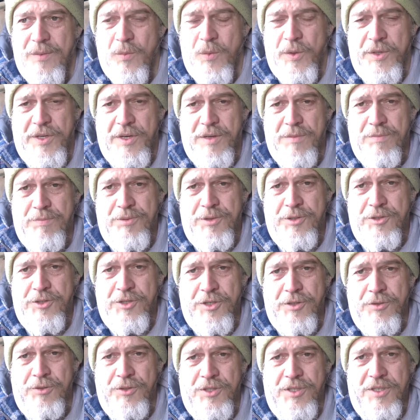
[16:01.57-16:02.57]
We don't
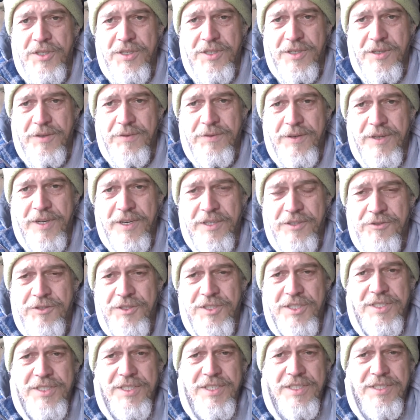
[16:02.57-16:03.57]
produce enough
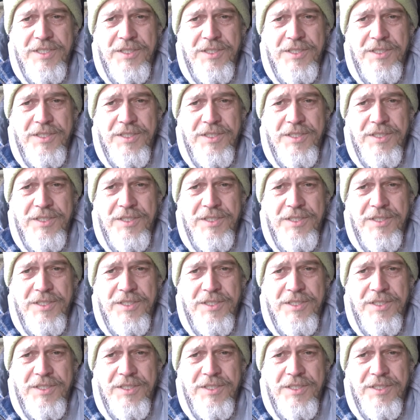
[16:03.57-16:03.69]
electricity